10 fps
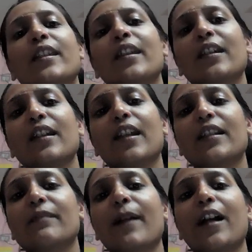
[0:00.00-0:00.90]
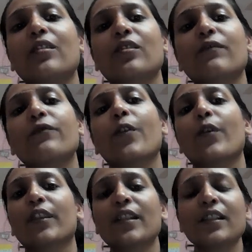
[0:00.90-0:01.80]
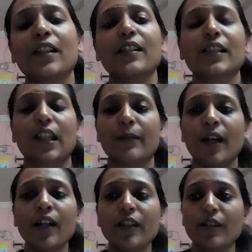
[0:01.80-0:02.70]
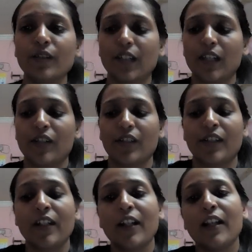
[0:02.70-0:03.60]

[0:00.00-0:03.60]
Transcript: the expansion for this sigma notation.